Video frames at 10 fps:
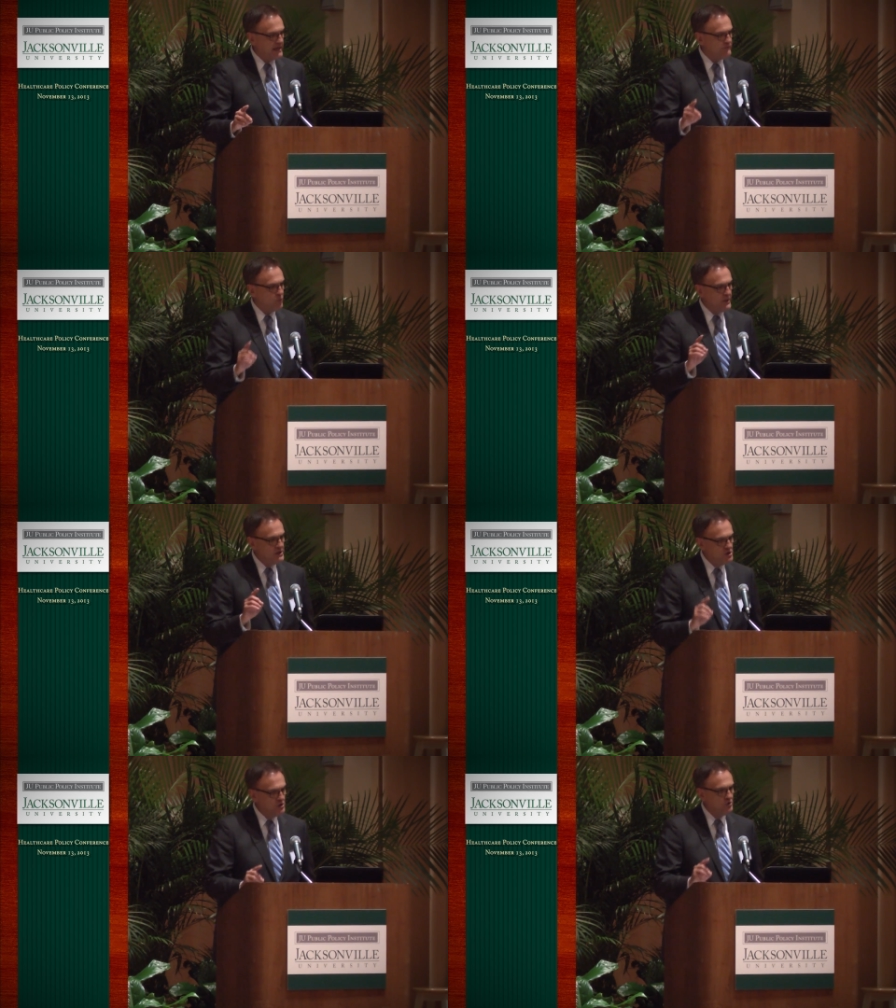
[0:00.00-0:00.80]
If
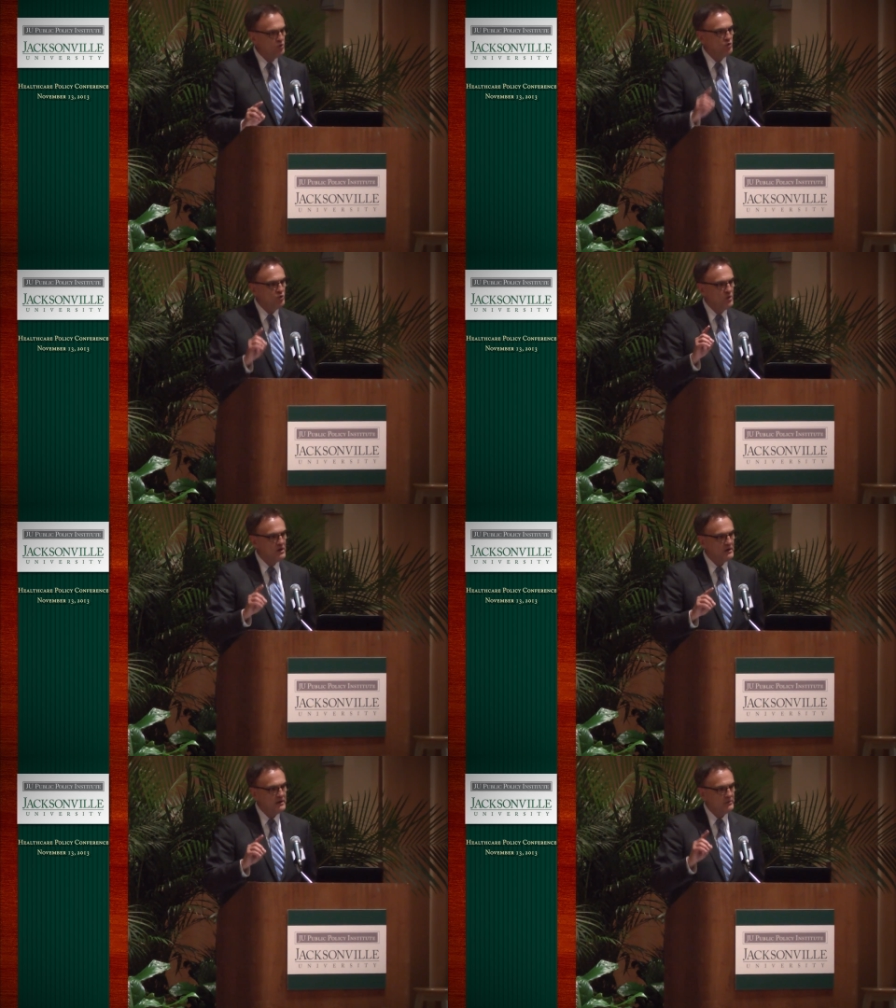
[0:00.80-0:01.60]
we
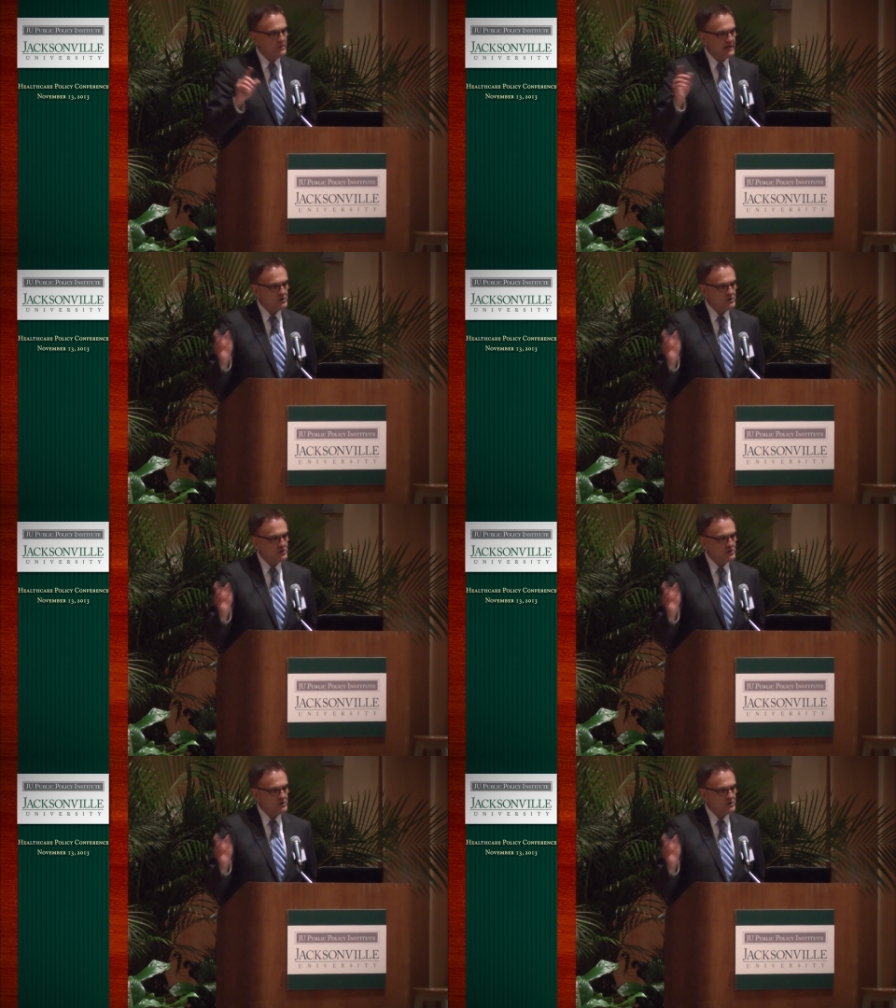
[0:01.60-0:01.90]
knew, when